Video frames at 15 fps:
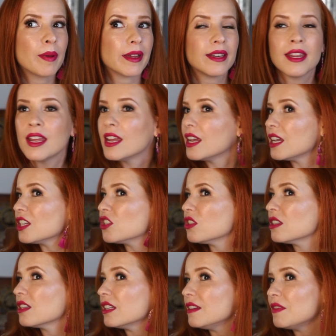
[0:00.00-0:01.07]
but it
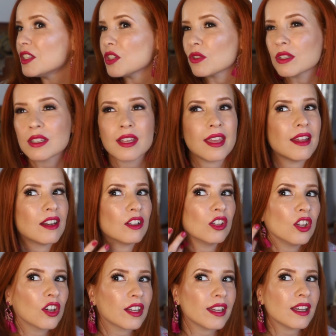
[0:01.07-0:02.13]
just leaves your
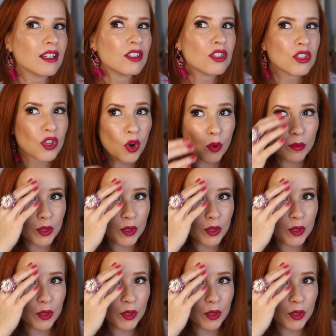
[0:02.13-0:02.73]
skin looking so